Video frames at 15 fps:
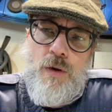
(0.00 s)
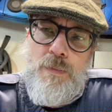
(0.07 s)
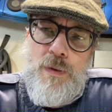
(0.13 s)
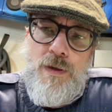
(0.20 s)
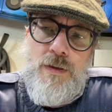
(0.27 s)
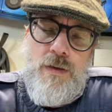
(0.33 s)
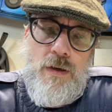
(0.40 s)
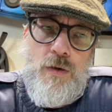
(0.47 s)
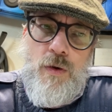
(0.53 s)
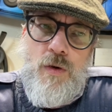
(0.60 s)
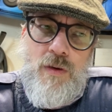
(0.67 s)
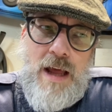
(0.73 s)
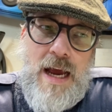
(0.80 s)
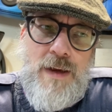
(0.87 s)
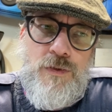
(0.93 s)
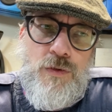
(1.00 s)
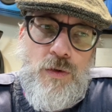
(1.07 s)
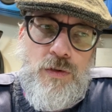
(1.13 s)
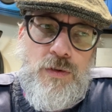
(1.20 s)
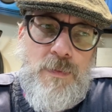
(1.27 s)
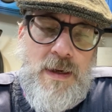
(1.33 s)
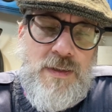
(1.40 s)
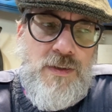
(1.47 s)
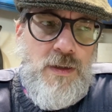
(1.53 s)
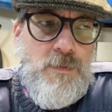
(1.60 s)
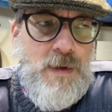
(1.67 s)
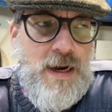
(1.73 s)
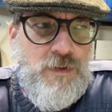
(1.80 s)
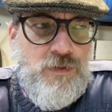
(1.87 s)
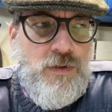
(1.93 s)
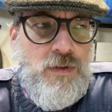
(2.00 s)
up and all that sort of messing about.